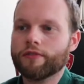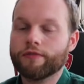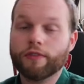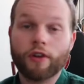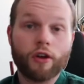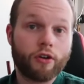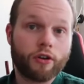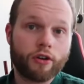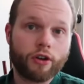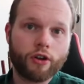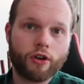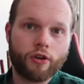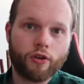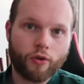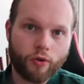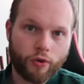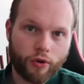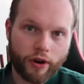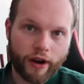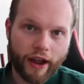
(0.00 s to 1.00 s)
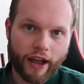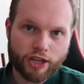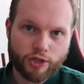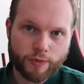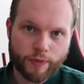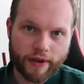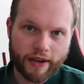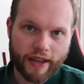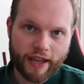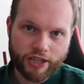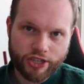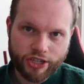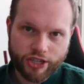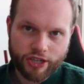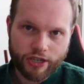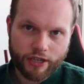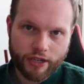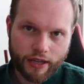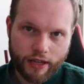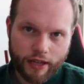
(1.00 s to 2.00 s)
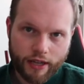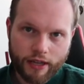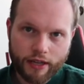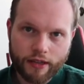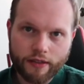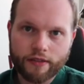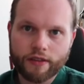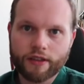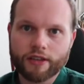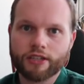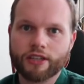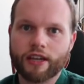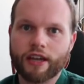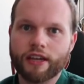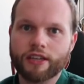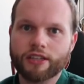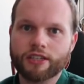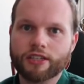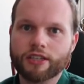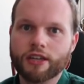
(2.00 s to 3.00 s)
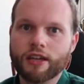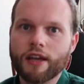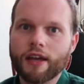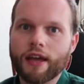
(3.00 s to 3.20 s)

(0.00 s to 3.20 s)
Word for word: vlog or explanation in this case.